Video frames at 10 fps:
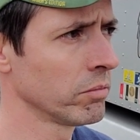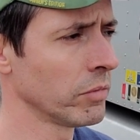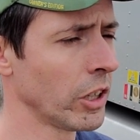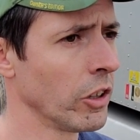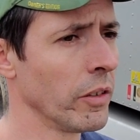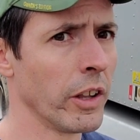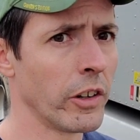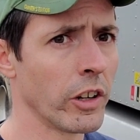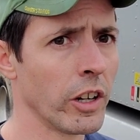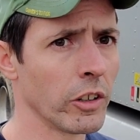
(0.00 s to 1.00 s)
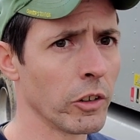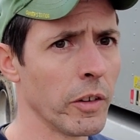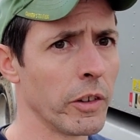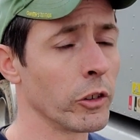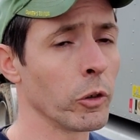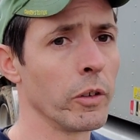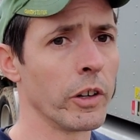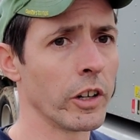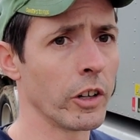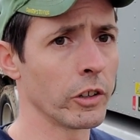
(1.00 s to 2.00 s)
like eleven hundred dollars, eleven or twelve
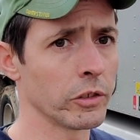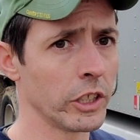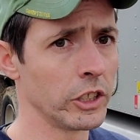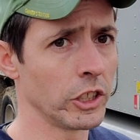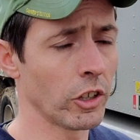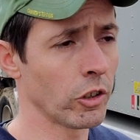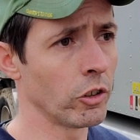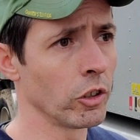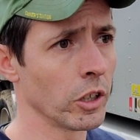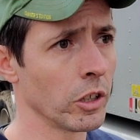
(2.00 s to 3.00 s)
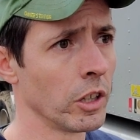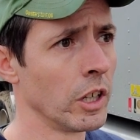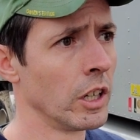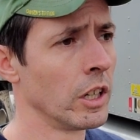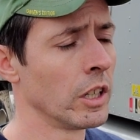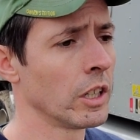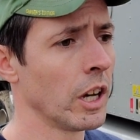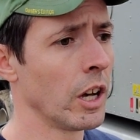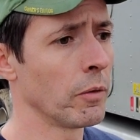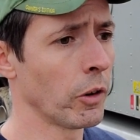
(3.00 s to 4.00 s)
hundred dollars for E G R cooler
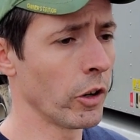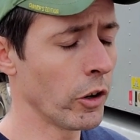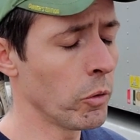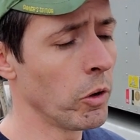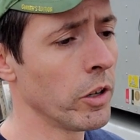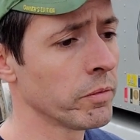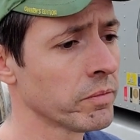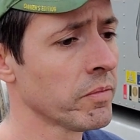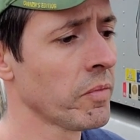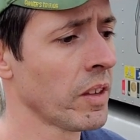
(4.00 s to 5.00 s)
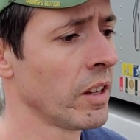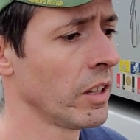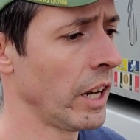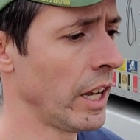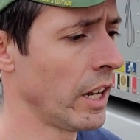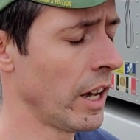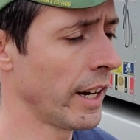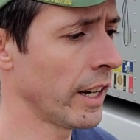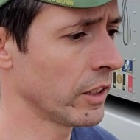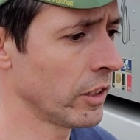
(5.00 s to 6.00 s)
uh, for a new one. And uh, I
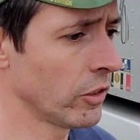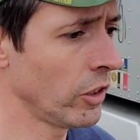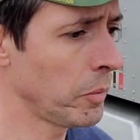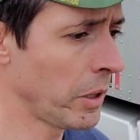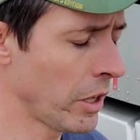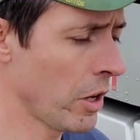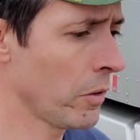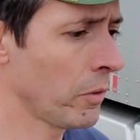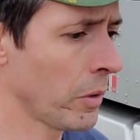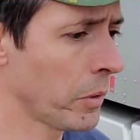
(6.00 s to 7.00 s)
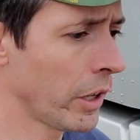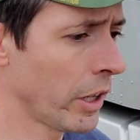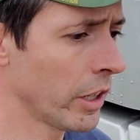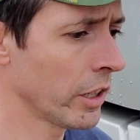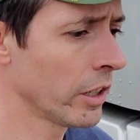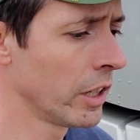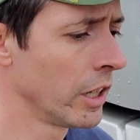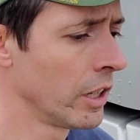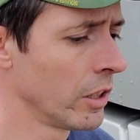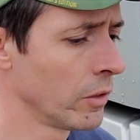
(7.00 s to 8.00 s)
got this D P F up there
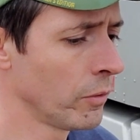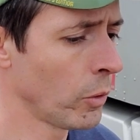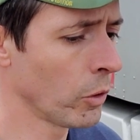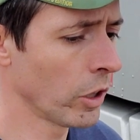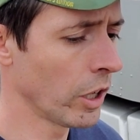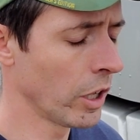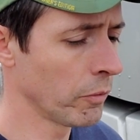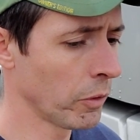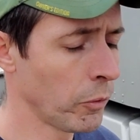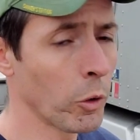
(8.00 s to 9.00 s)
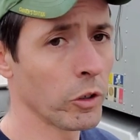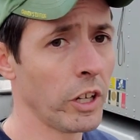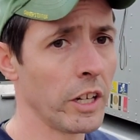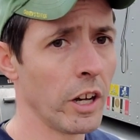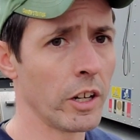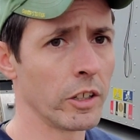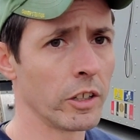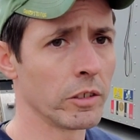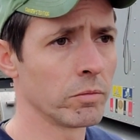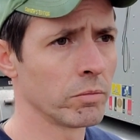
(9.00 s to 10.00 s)
for uh, for fourteen
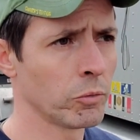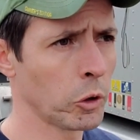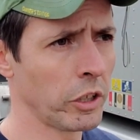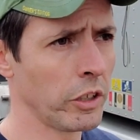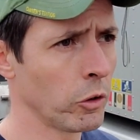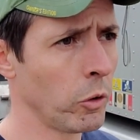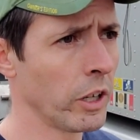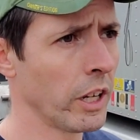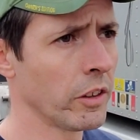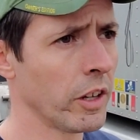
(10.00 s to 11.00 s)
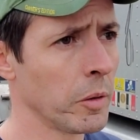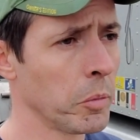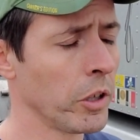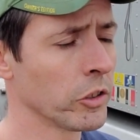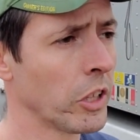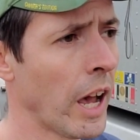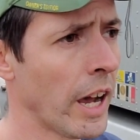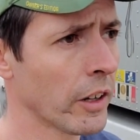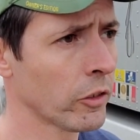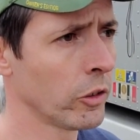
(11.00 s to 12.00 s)
hundred, fourteen twenty I think, plus
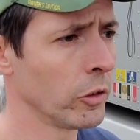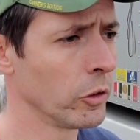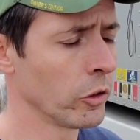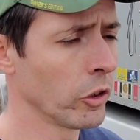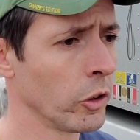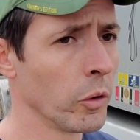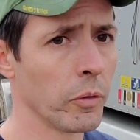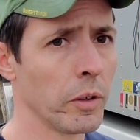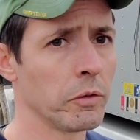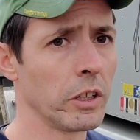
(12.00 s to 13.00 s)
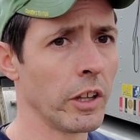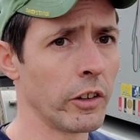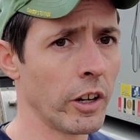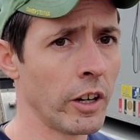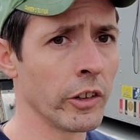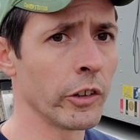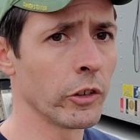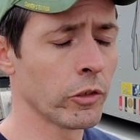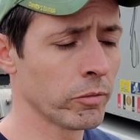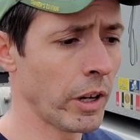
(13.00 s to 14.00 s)
tax. So it was a over fifteen hundred
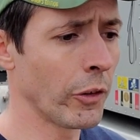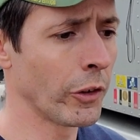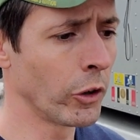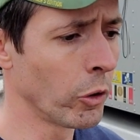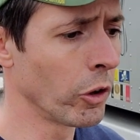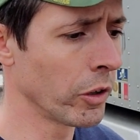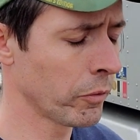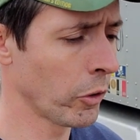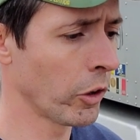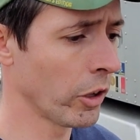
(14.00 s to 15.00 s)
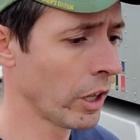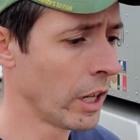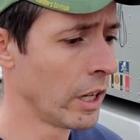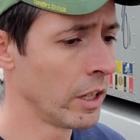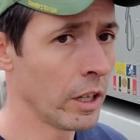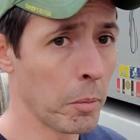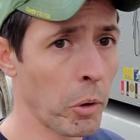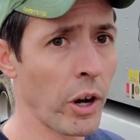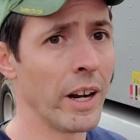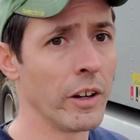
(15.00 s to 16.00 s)
dollars out the door for a
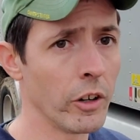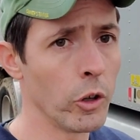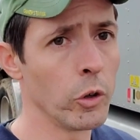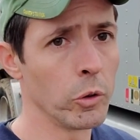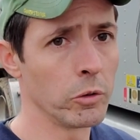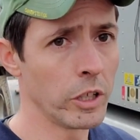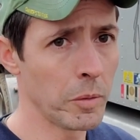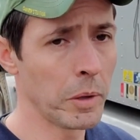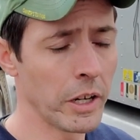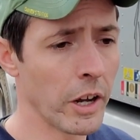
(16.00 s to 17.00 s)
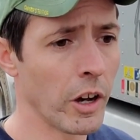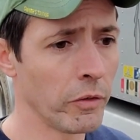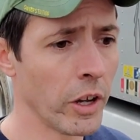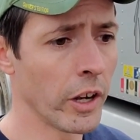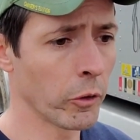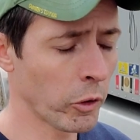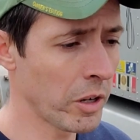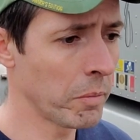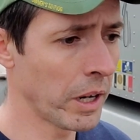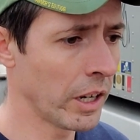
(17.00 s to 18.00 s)
brand new D P F, not a
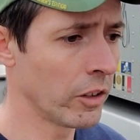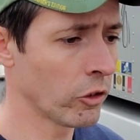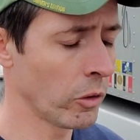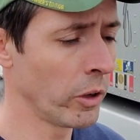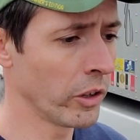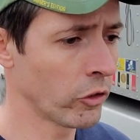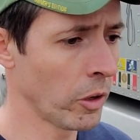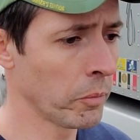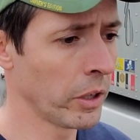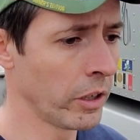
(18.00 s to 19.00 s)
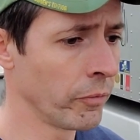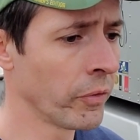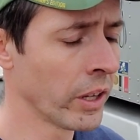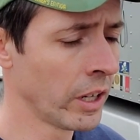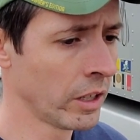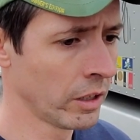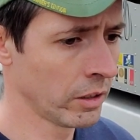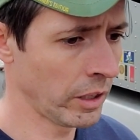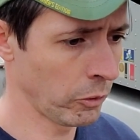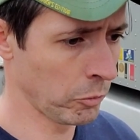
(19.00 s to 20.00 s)
reman. So I wanted something
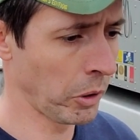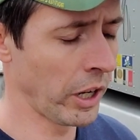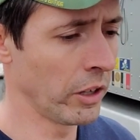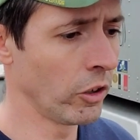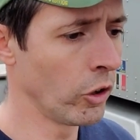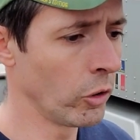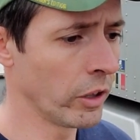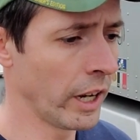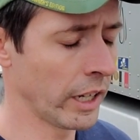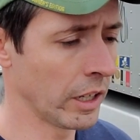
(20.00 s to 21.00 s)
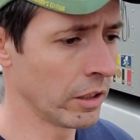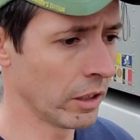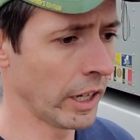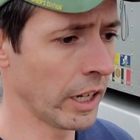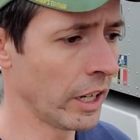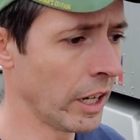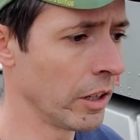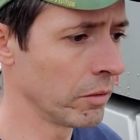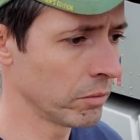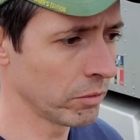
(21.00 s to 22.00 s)
that was brand new that I can I can
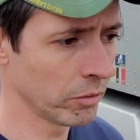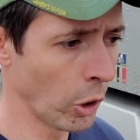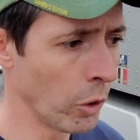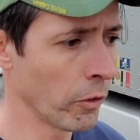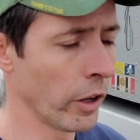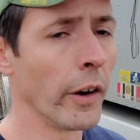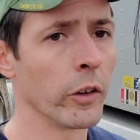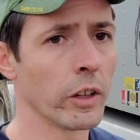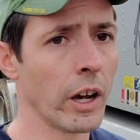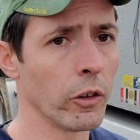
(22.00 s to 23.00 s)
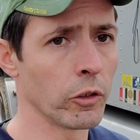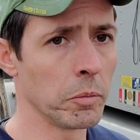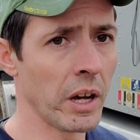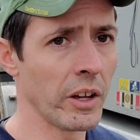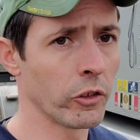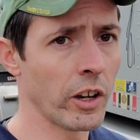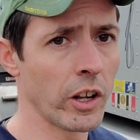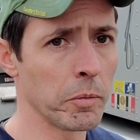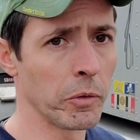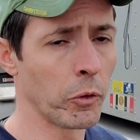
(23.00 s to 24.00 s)
get over one hundred thousand miles out
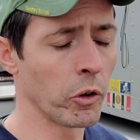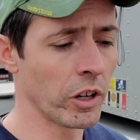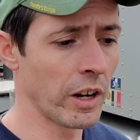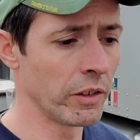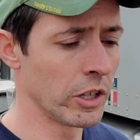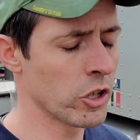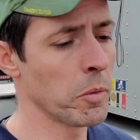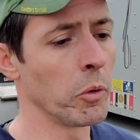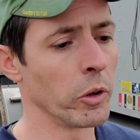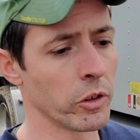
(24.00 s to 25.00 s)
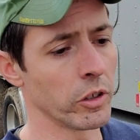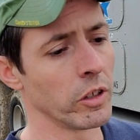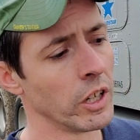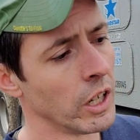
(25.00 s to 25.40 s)
of before having any trouble with it,